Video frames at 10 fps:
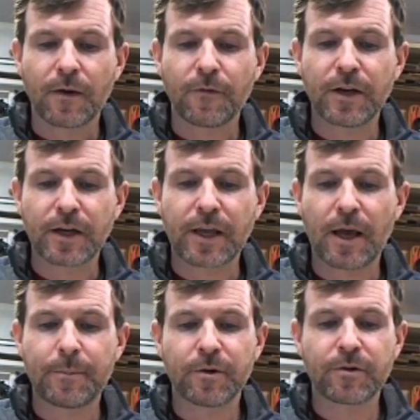in a
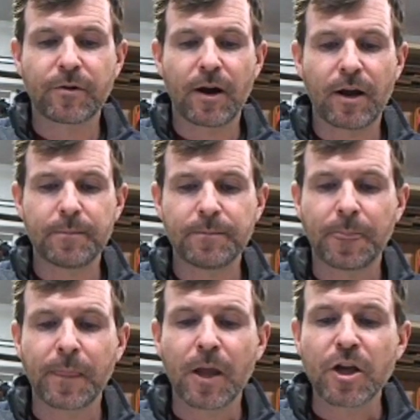capital crime,
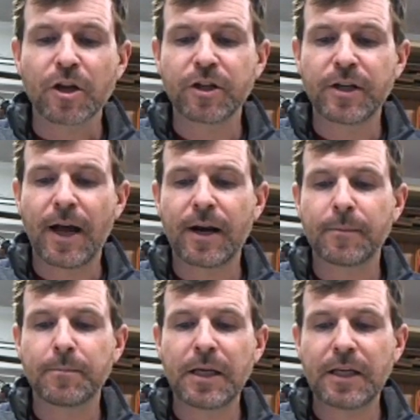could not
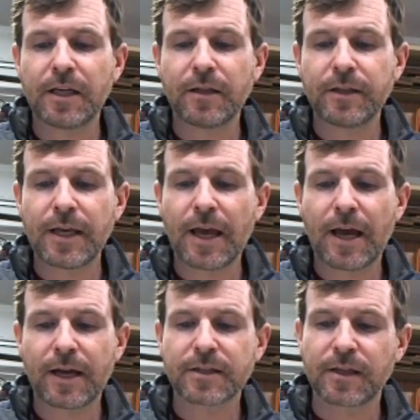immediately
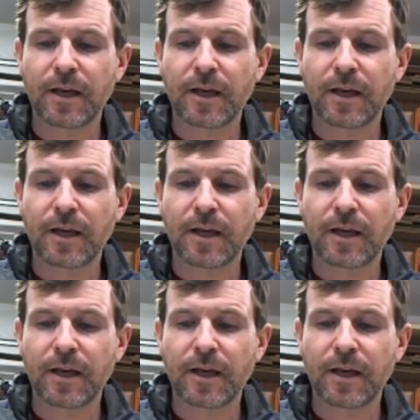act